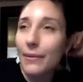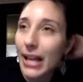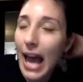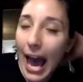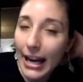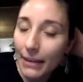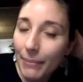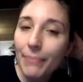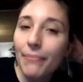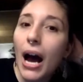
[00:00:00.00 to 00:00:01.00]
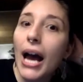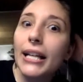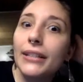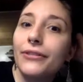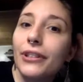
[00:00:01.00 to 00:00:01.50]
had it in my
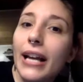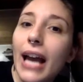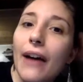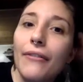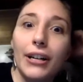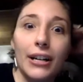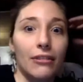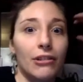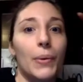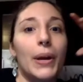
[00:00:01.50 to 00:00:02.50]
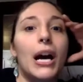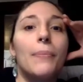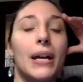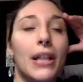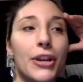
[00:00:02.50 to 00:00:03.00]
mind for like ever growing up
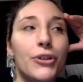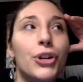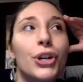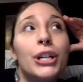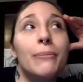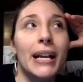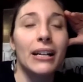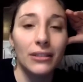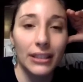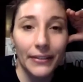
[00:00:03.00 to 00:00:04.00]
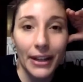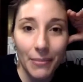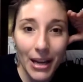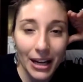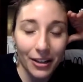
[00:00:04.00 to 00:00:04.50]
that like you couldn't make a living
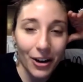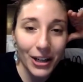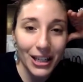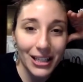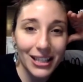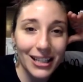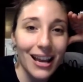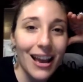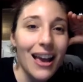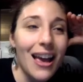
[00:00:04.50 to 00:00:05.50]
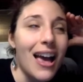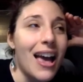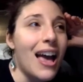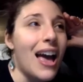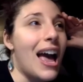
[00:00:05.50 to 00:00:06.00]
being an artist.
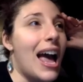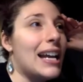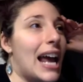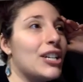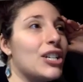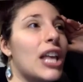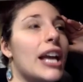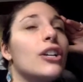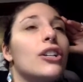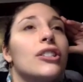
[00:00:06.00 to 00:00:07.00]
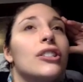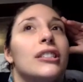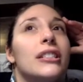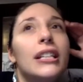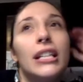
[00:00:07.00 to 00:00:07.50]
And I just like
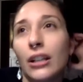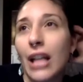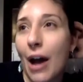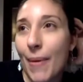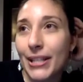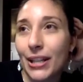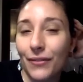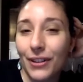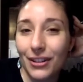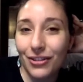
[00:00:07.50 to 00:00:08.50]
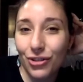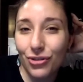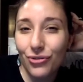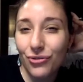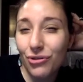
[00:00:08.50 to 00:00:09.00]
didn't allow myself to
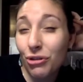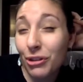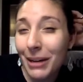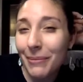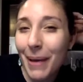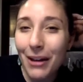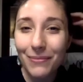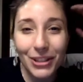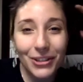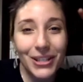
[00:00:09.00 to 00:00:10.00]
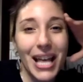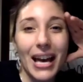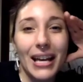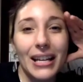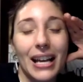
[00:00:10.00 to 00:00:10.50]
dream about doing
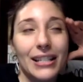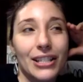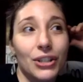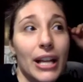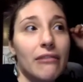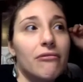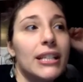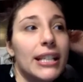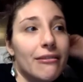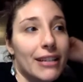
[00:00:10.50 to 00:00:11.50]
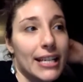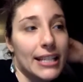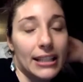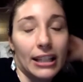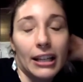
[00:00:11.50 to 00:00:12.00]
that until like really
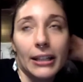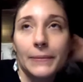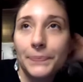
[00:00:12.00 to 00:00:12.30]
recently.